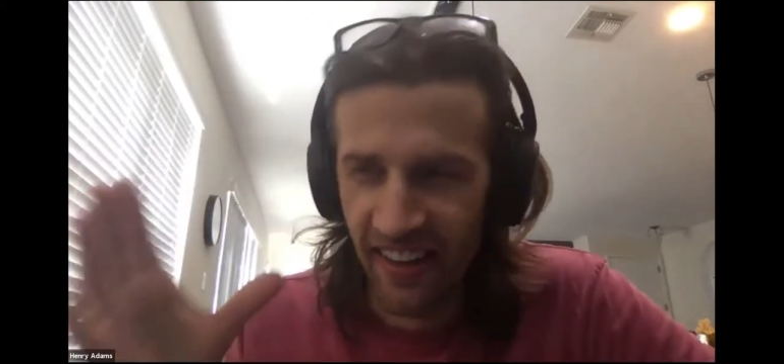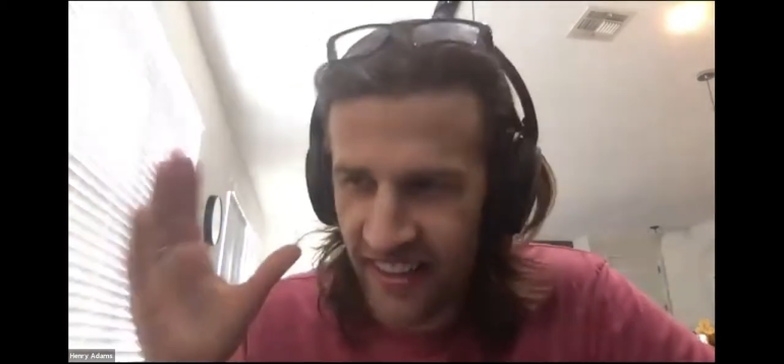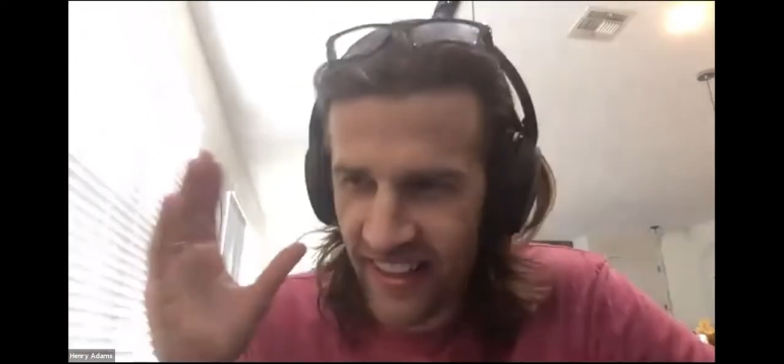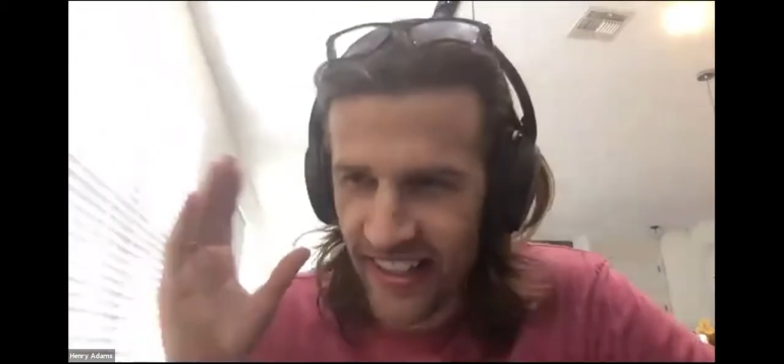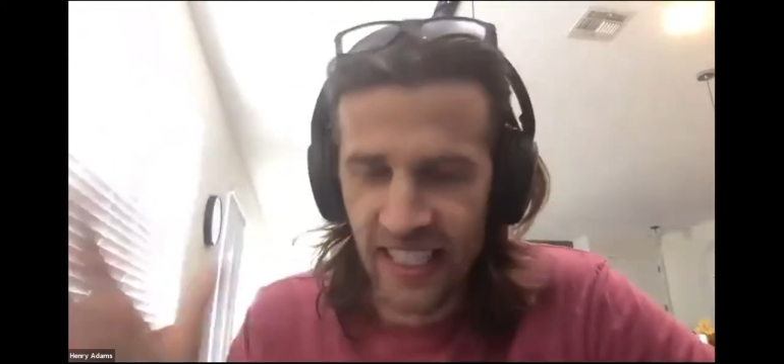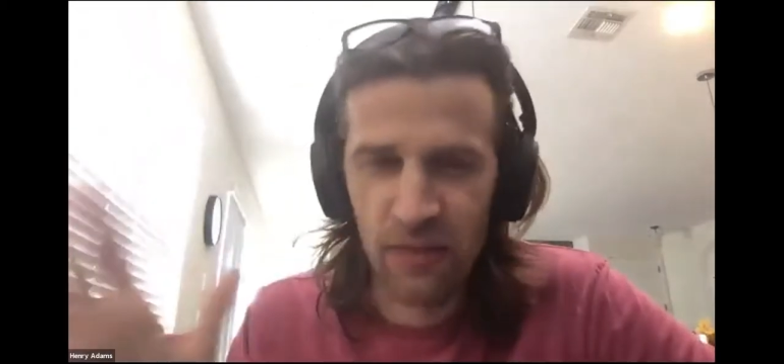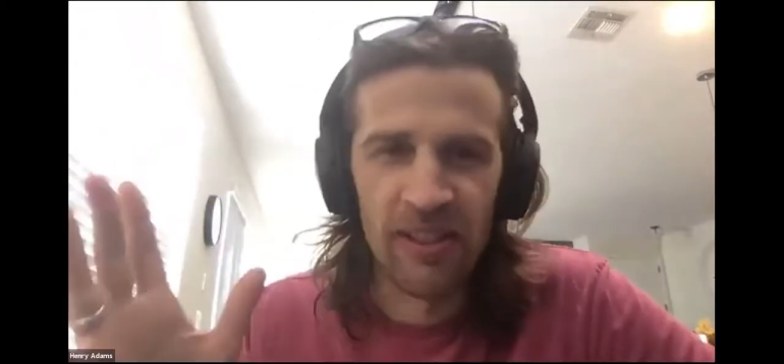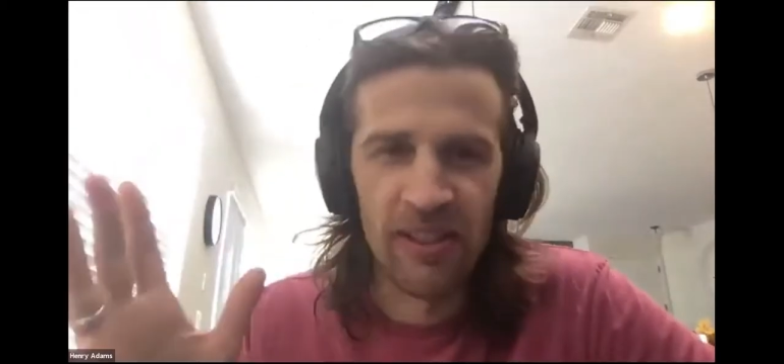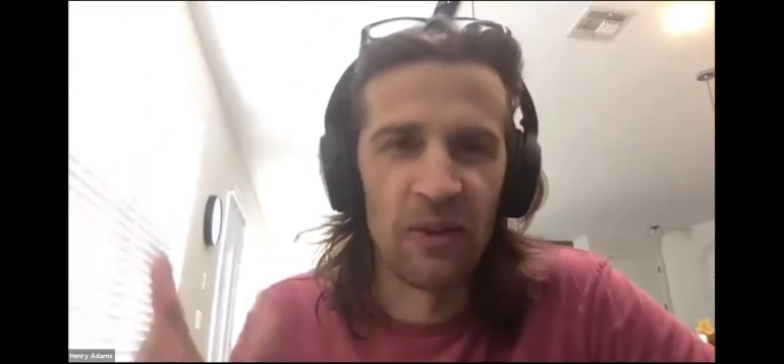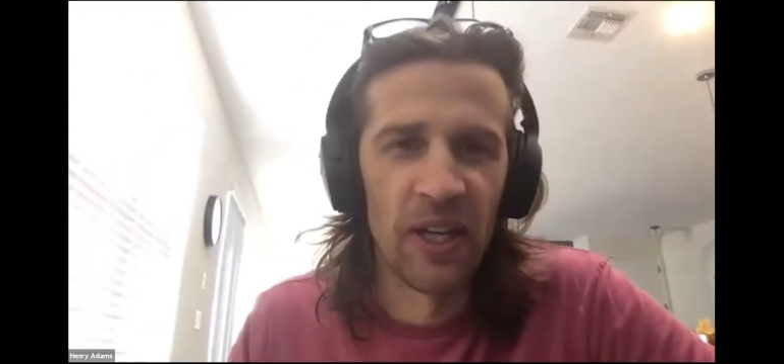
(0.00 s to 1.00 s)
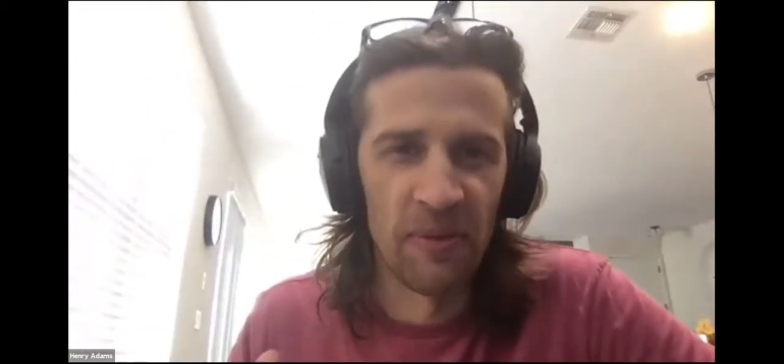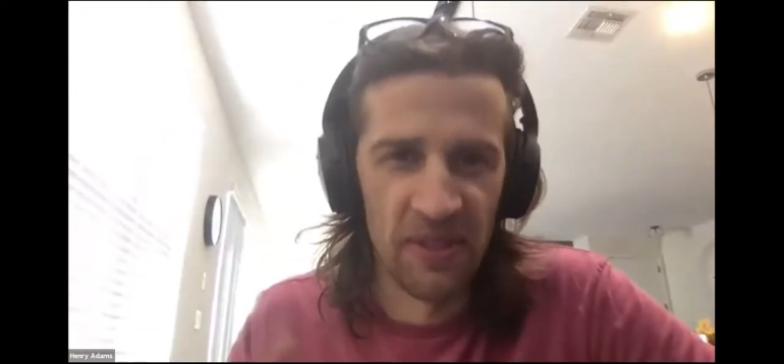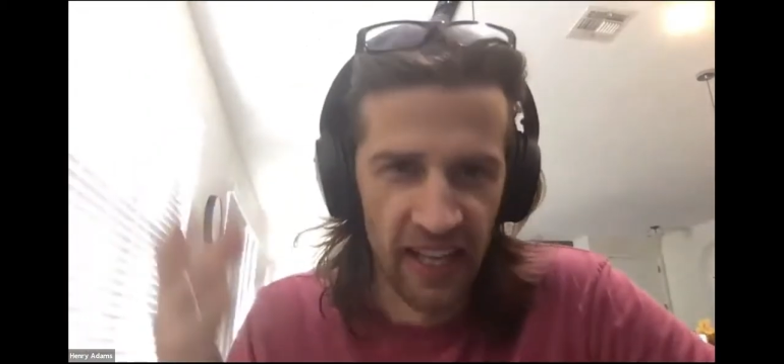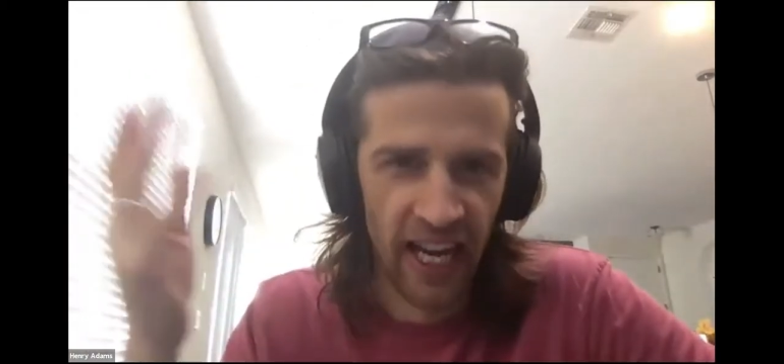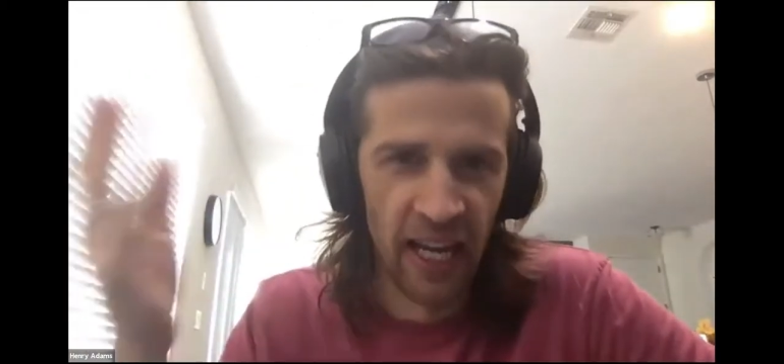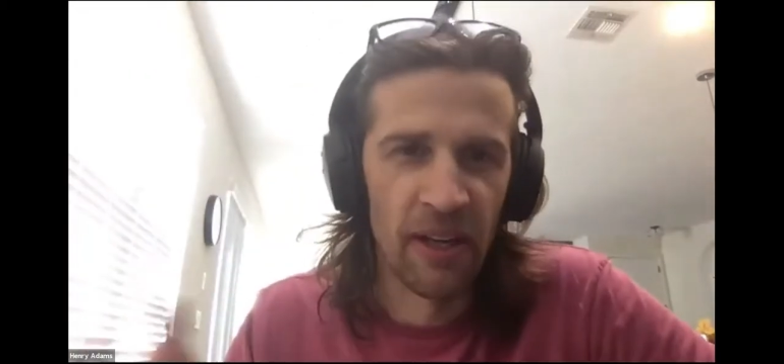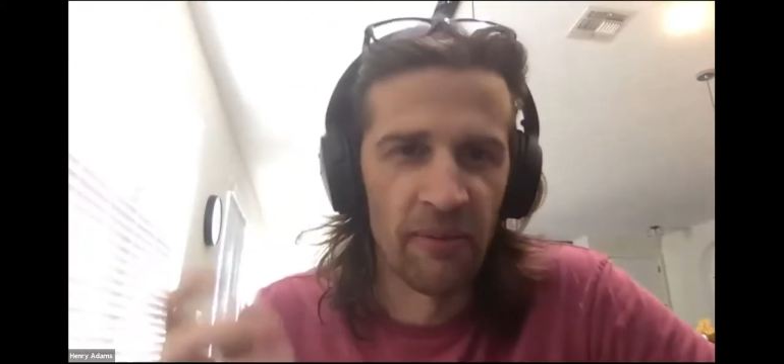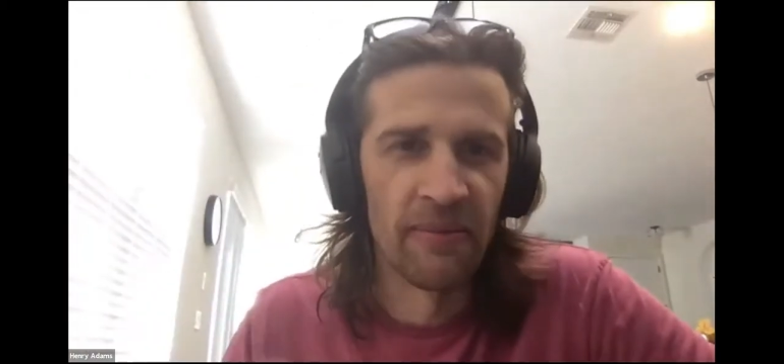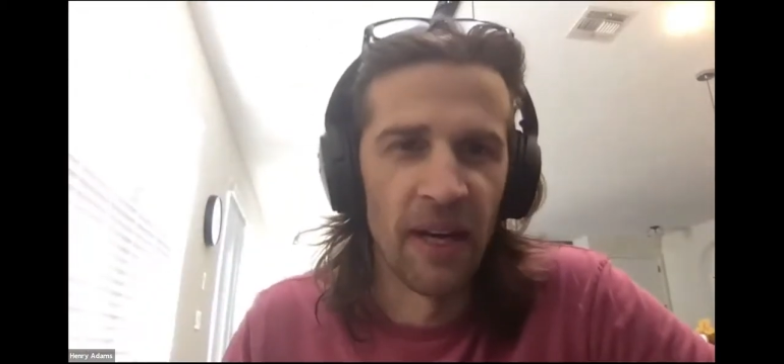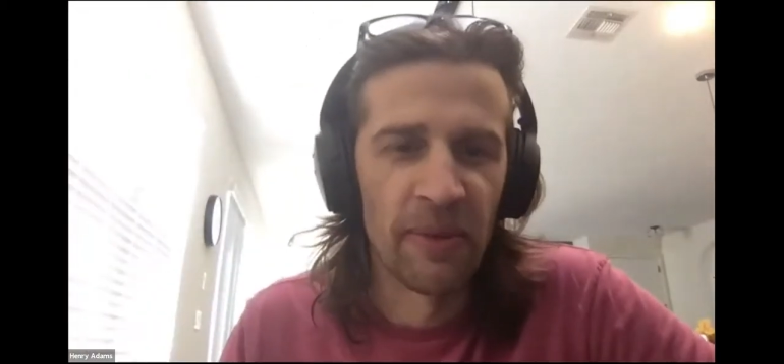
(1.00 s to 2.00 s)
does explicitly what I'm saying, but
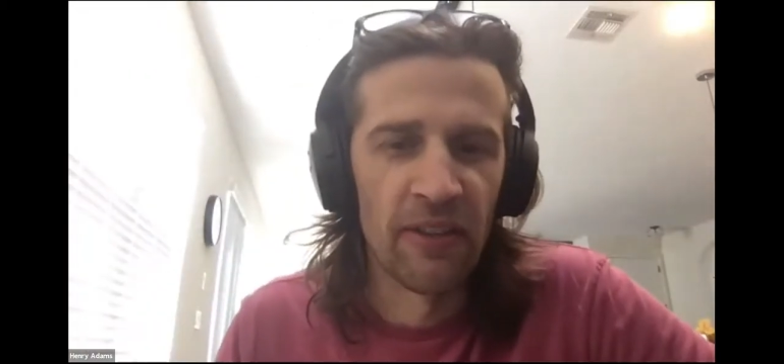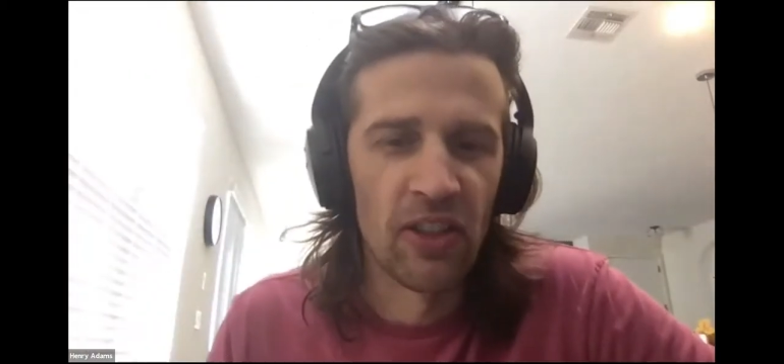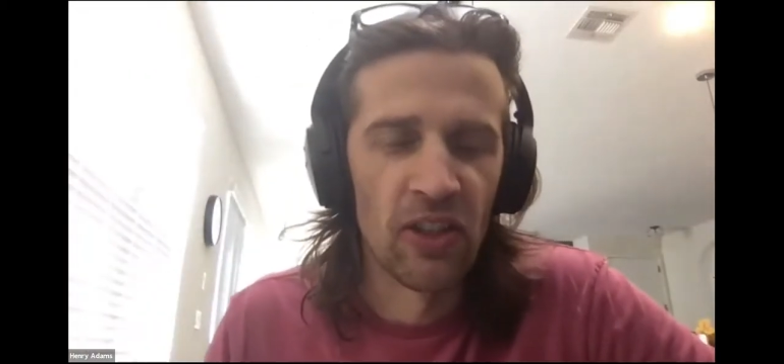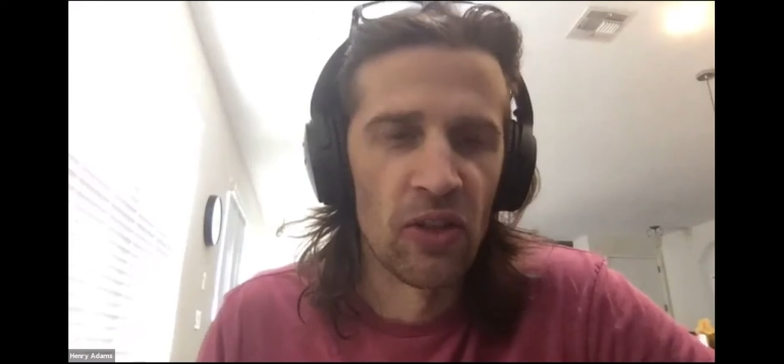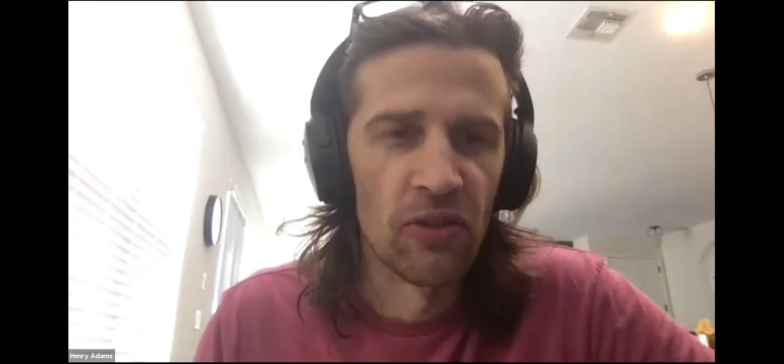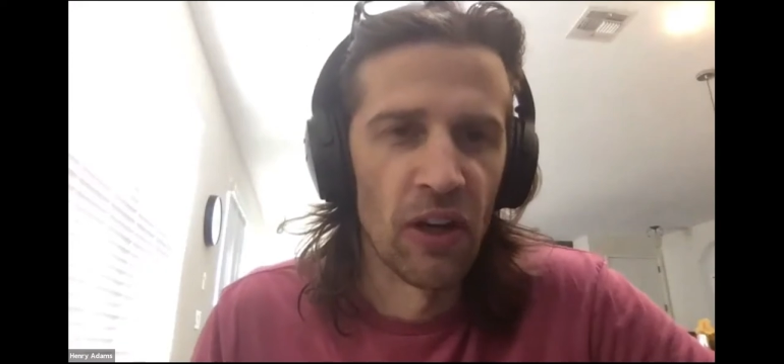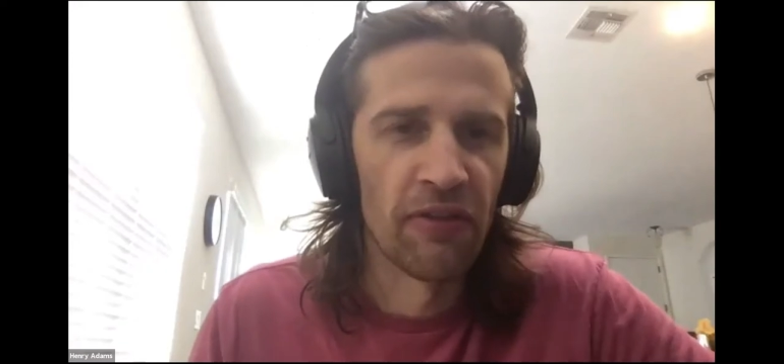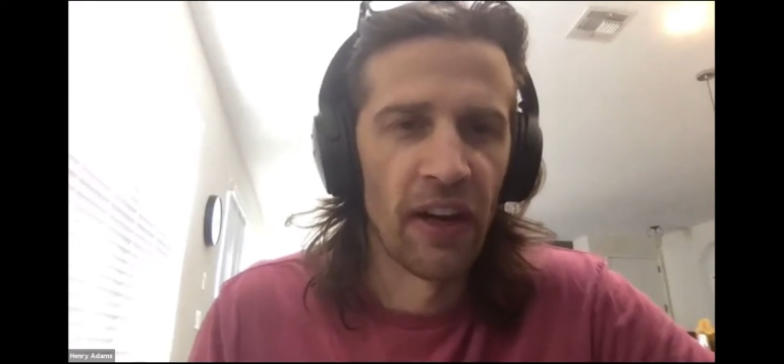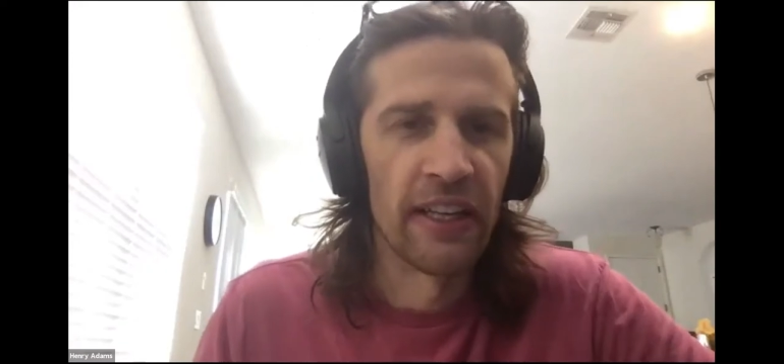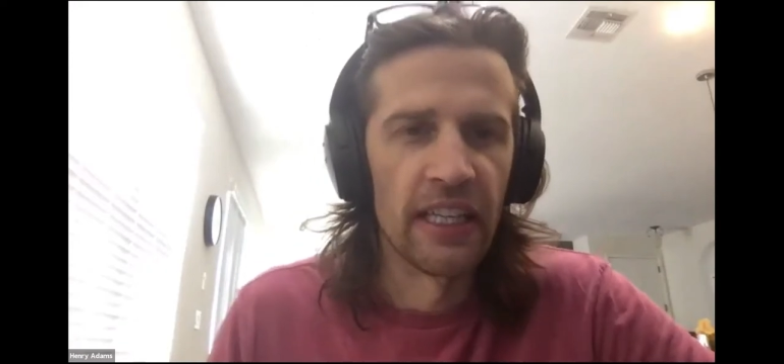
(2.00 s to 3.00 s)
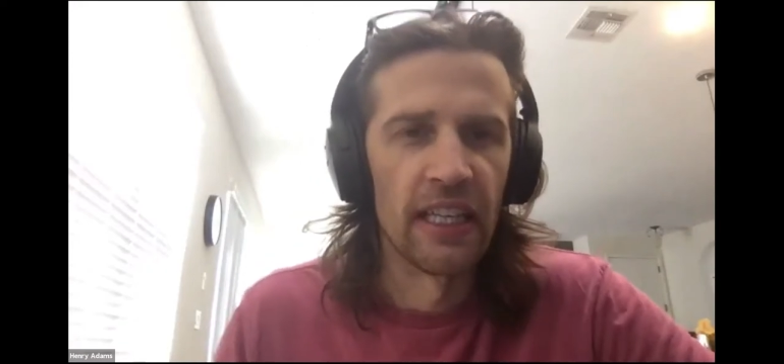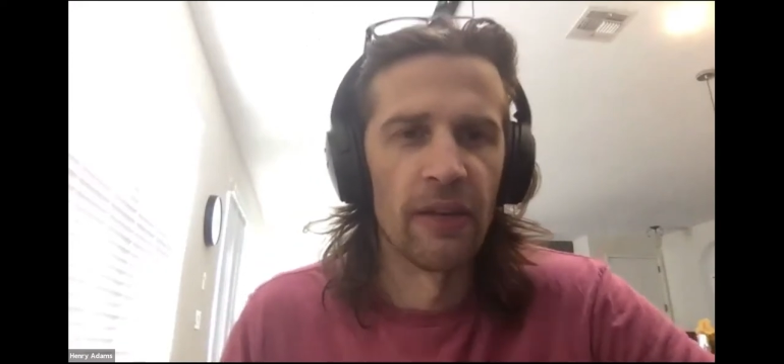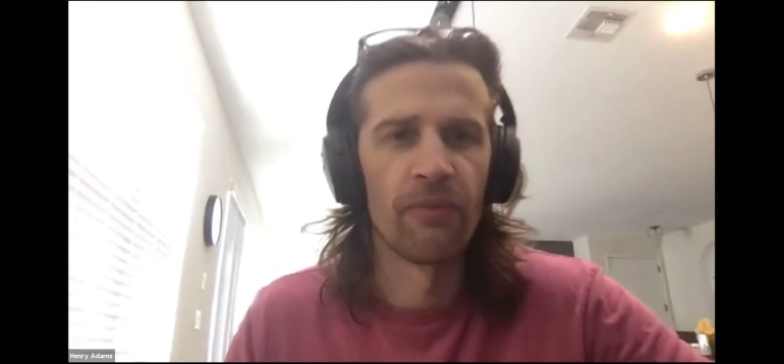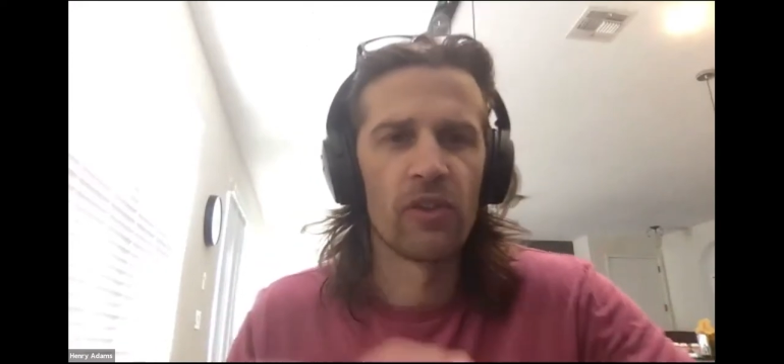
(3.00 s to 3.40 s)
I'm giving you the rough idea.